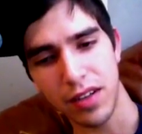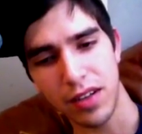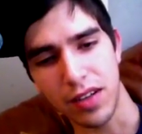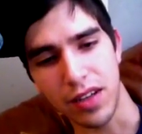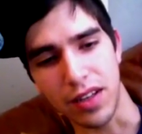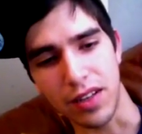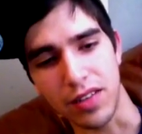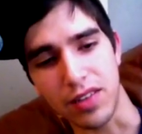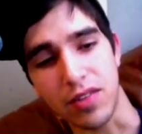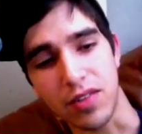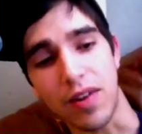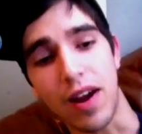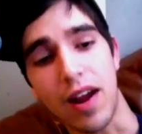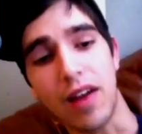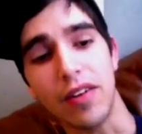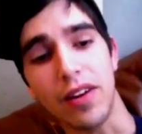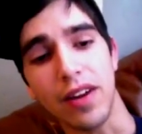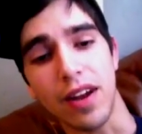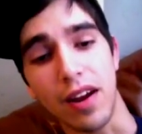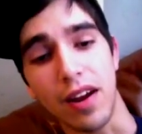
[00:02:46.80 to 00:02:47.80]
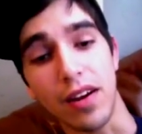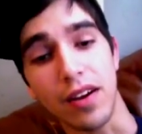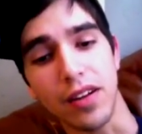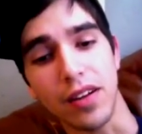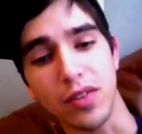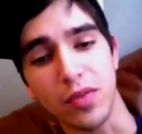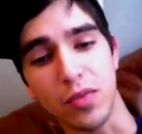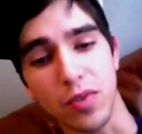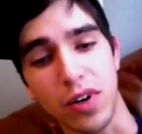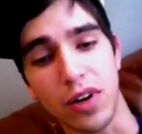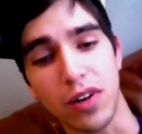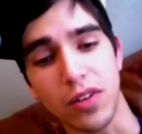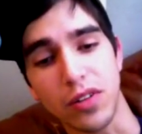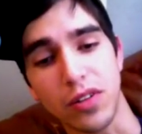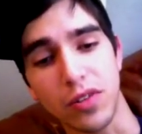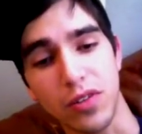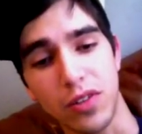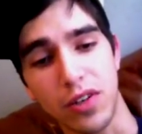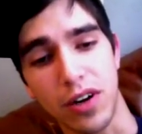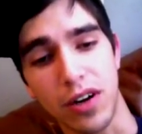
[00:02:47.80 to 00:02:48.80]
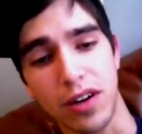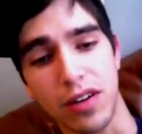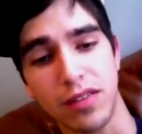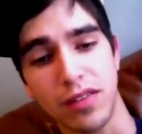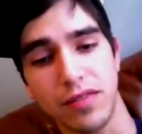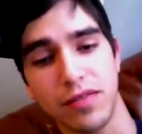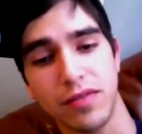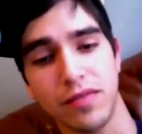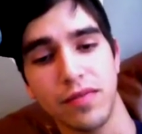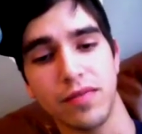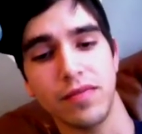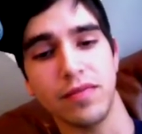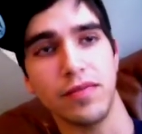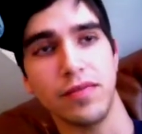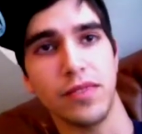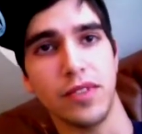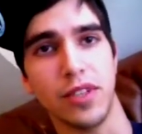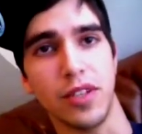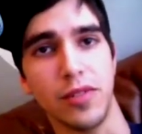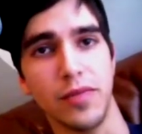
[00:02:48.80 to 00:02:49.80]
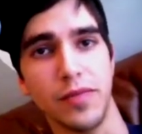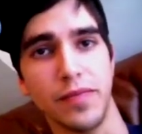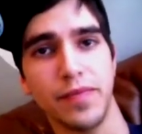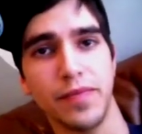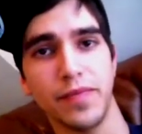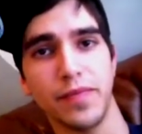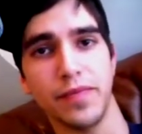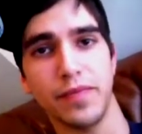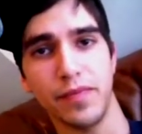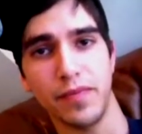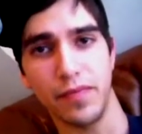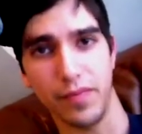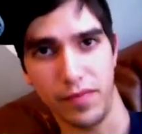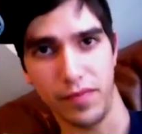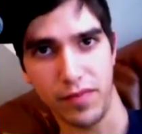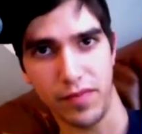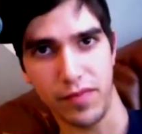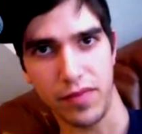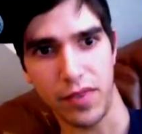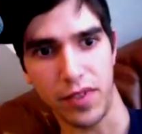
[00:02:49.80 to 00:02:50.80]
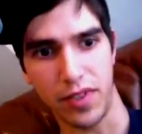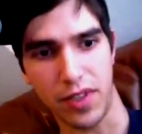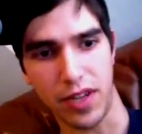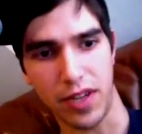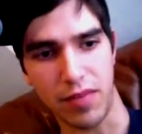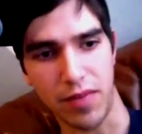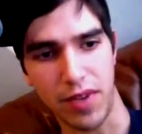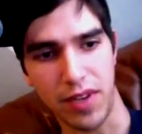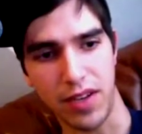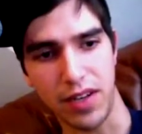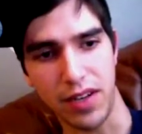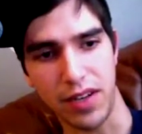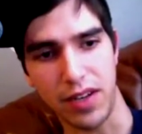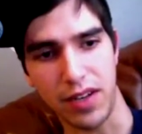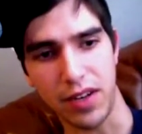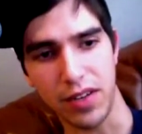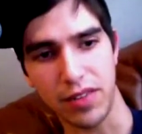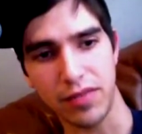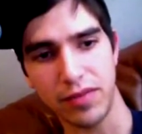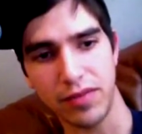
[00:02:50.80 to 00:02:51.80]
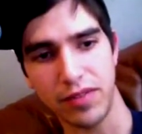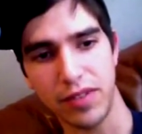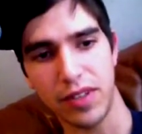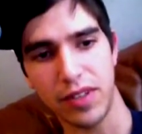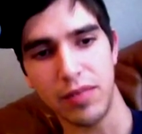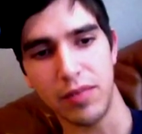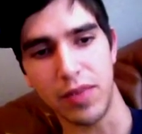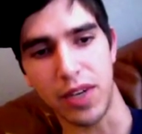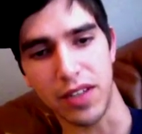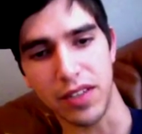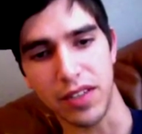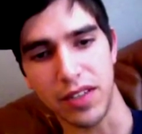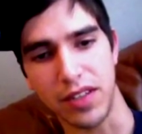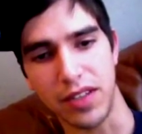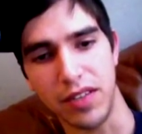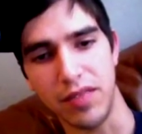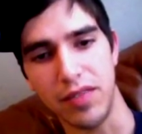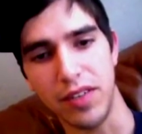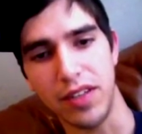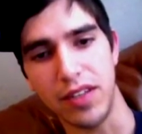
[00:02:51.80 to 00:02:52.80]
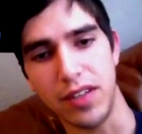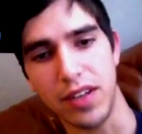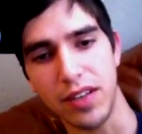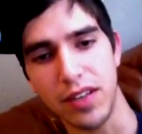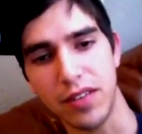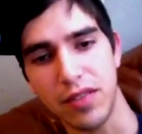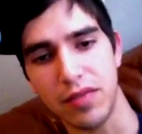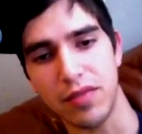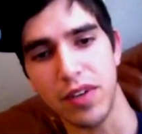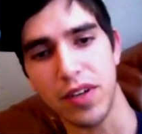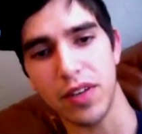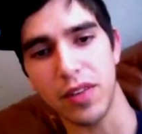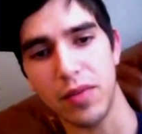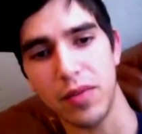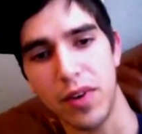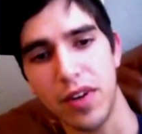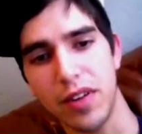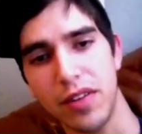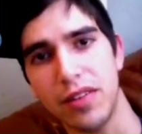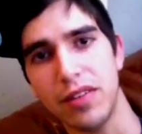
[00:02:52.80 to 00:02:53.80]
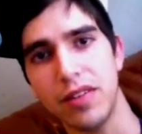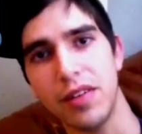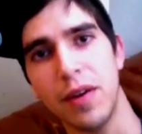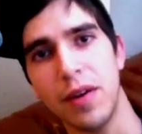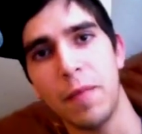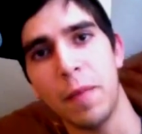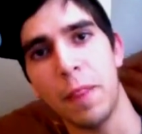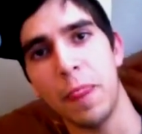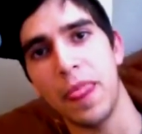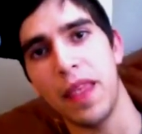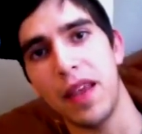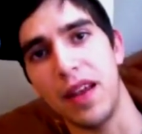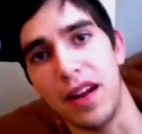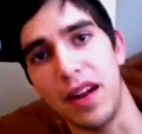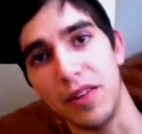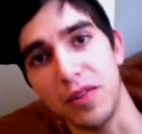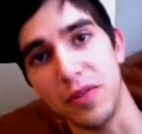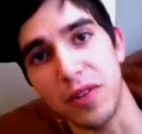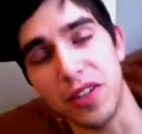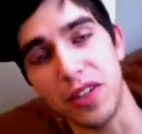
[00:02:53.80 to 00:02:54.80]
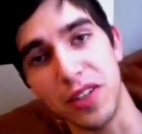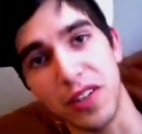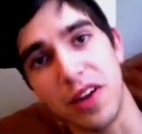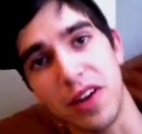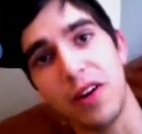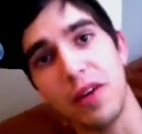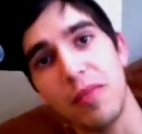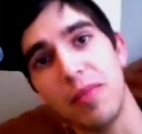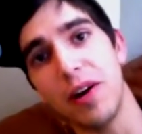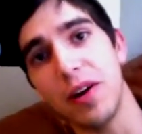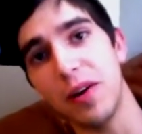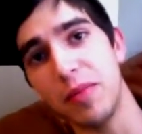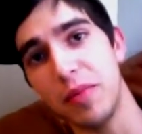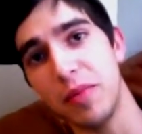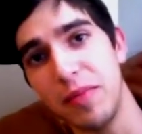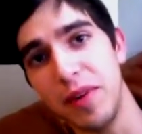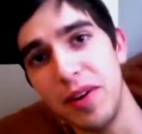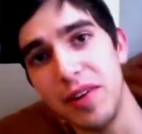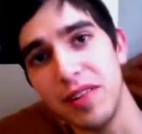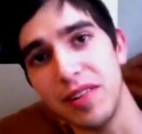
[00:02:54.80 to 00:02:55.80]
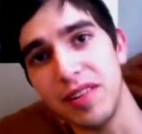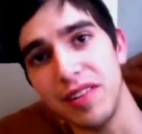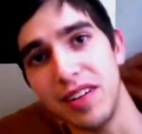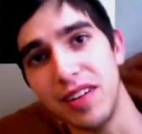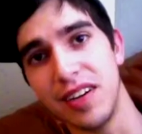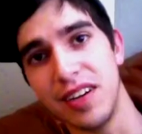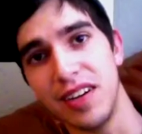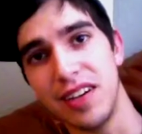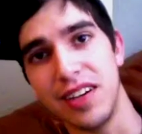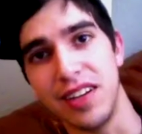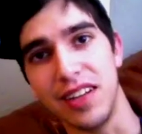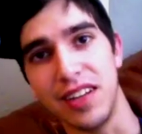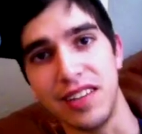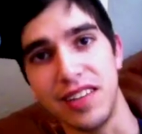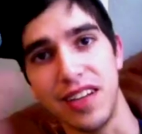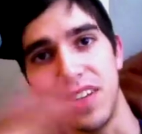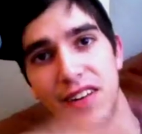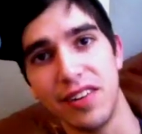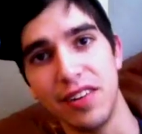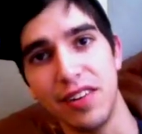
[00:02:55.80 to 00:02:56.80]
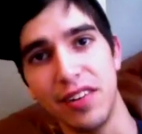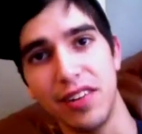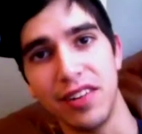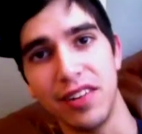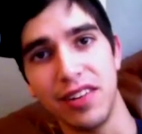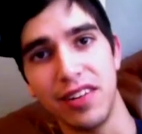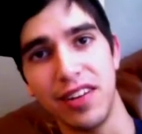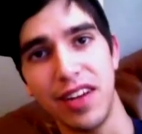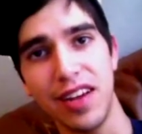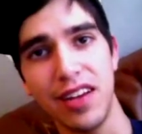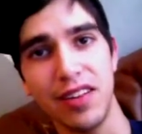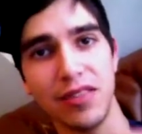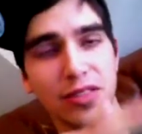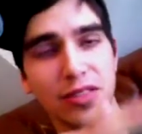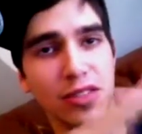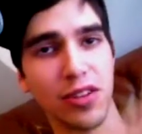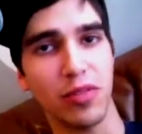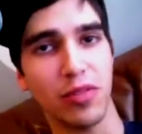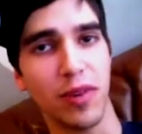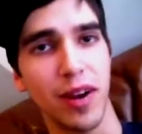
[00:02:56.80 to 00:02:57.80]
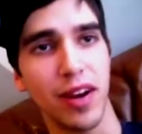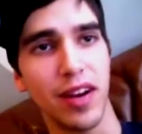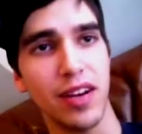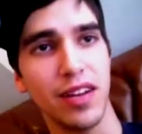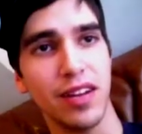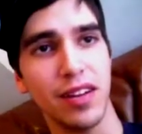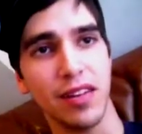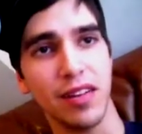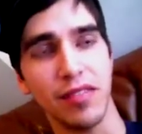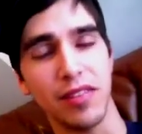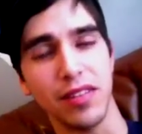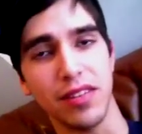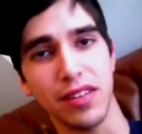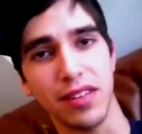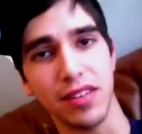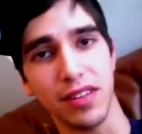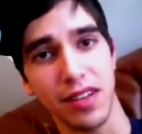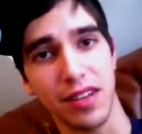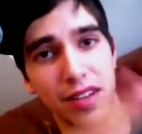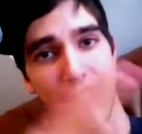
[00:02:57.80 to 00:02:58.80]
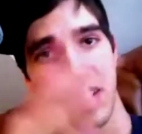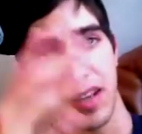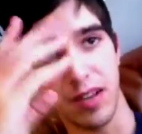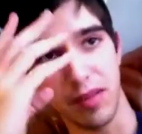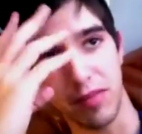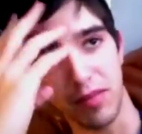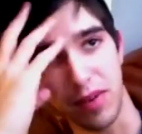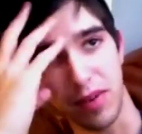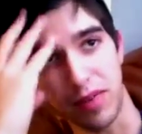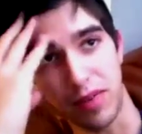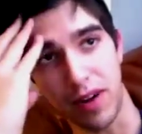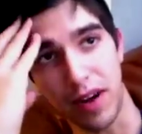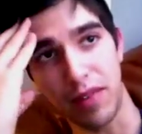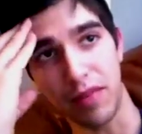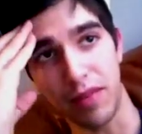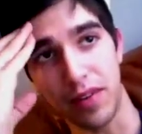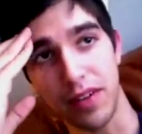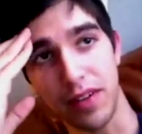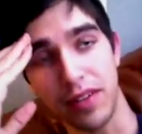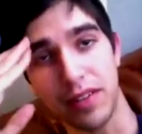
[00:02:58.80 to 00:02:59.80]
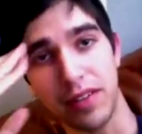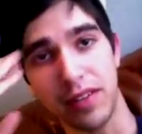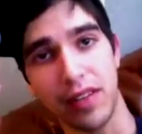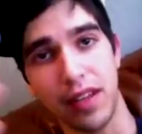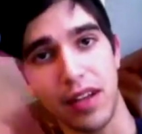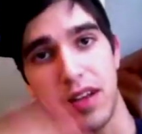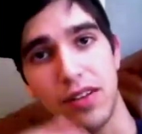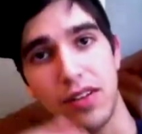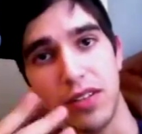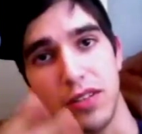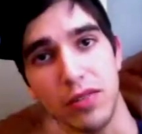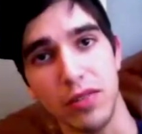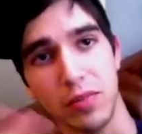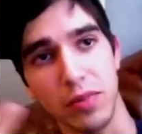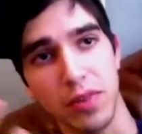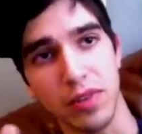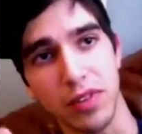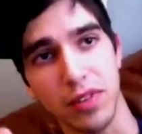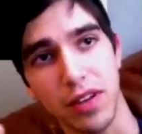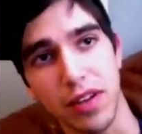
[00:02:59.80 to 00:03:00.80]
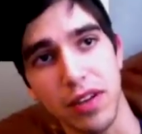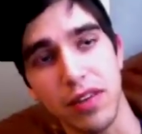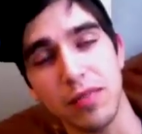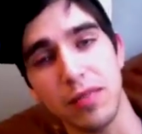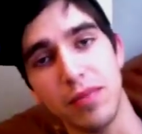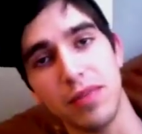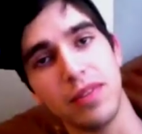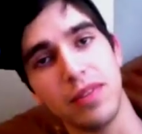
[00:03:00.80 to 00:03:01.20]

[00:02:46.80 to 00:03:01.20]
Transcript: in the surrounding areas were also dry. So what does that mean, you know? Positivity does affect the weather. And I was watching the Harry Potter premiere, and they said earlier in the day it was so rainy and everything, but right when the energy was building up,